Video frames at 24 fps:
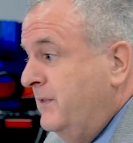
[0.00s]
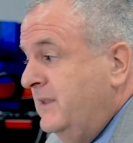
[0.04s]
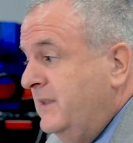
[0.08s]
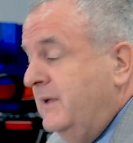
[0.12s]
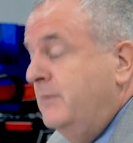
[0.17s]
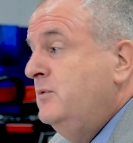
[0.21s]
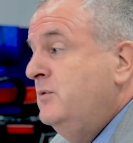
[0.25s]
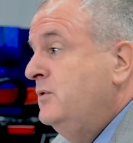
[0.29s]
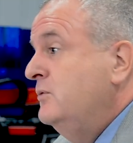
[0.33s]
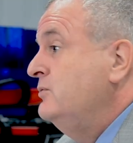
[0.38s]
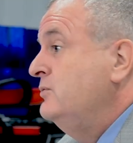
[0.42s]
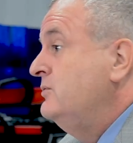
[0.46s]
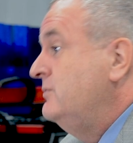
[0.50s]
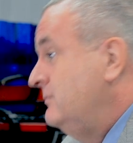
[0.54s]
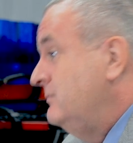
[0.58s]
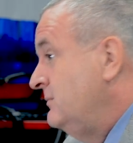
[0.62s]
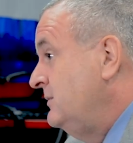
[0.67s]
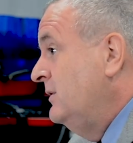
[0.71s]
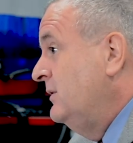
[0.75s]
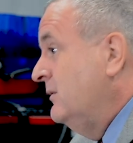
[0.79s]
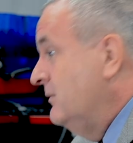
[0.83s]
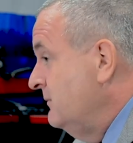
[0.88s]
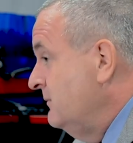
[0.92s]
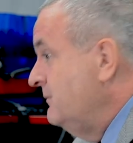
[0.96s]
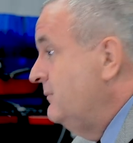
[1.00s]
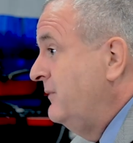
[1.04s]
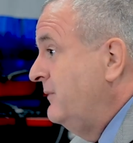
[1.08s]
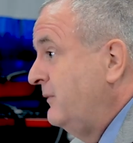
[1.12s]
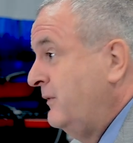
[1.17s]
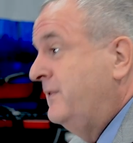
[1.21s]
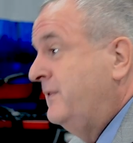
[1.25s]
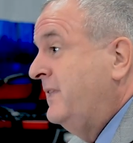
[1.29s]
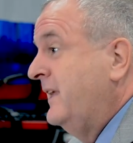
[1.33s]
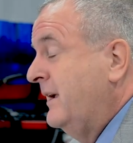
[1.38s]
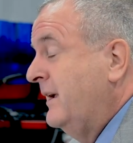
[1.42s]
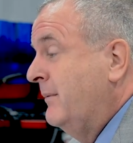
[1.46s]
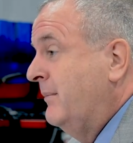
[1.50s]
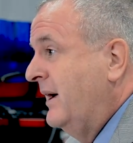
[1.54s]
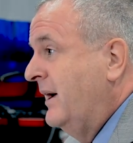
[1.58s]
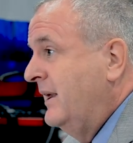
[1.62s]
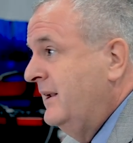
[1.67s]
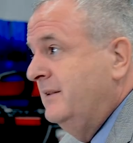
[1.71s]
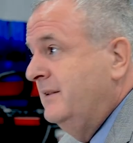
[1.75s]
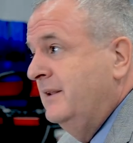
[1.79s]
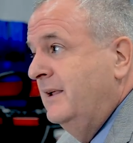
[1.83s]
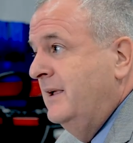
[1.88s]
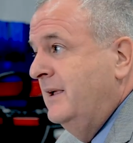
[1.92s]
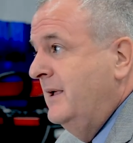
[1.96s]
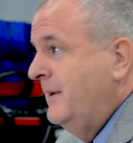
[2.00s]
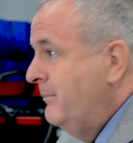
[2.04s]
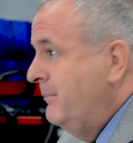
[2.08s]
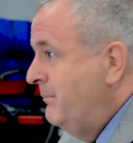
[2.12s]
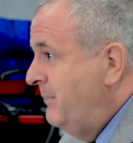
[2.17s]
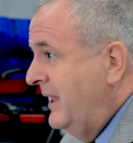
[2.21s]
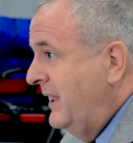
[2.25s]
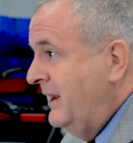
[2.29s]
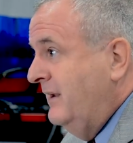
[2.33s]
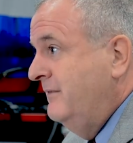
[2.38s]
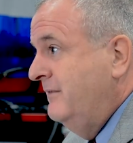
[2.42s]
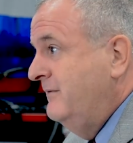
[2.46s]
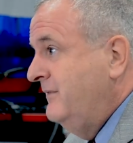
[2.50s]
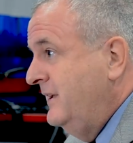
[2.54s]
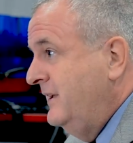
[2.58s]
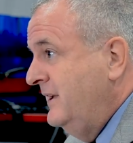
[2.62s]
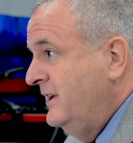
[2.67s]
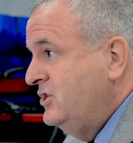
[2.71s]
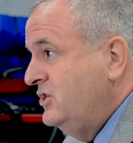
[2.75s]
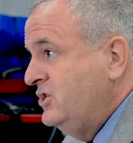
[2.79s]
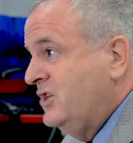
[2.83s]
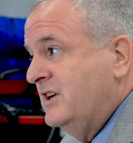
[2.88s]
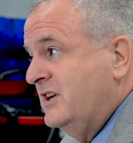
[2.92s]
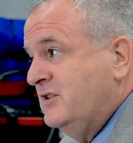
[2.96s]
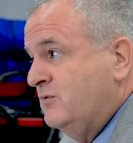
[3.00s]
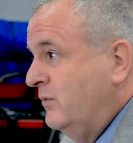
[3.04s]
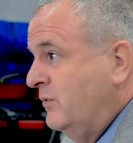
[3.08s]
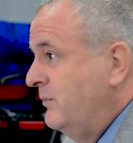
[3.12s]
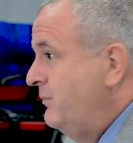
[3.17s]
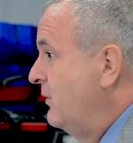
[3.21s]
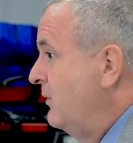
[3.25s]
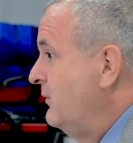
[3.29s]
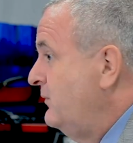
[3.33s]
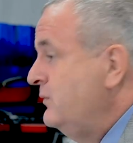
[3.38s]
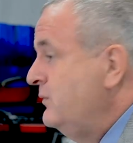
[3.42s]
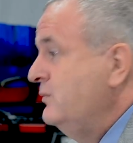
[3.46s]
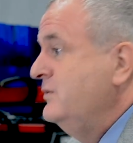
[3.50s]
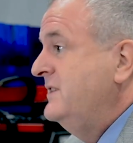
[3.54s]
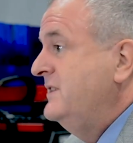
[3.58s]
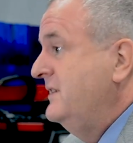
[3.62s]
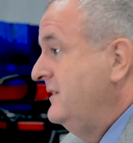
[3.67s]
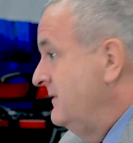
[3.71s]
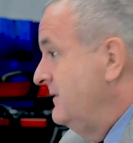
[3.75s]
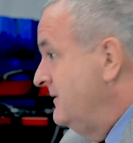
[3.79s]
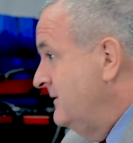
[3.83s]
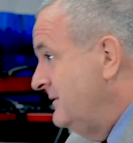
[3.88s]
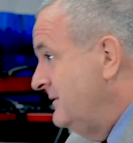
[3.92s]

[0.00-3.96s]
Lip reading: them use, you know, if you think about it, beta and VHS were both using